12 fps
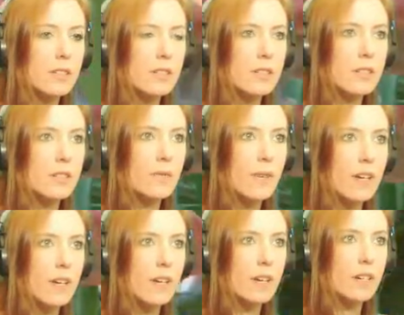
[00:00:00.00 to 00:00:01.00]
It's
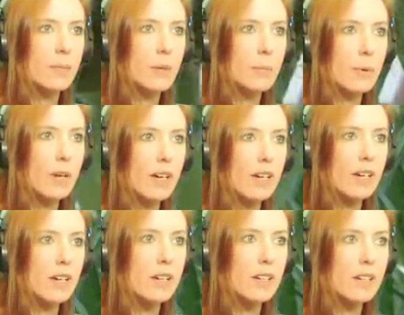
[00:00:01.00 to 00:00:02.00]
fine, I'm on my
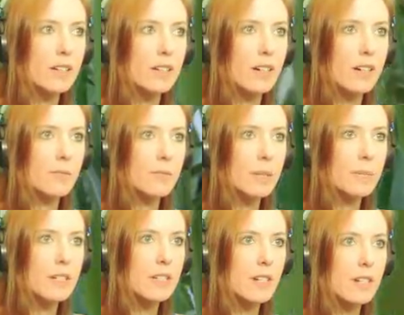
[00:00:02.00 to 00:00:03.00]
way. I'm coming
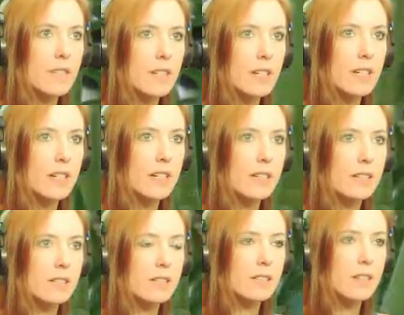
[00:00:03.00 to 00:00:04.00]
to save the day.
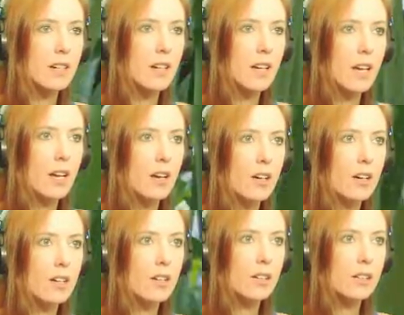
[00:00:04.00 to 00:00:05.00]
Uh,
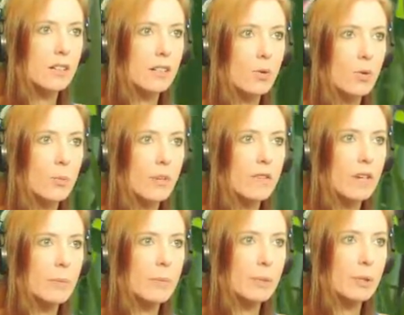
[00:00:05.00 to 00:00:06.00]
Got an Orb Weaver
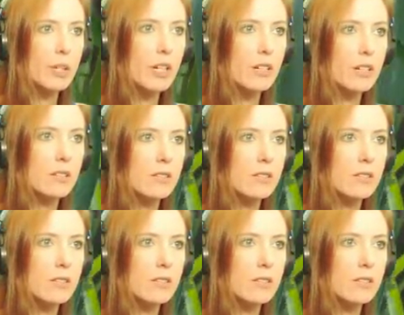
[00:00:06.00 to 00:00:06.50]
on my booty.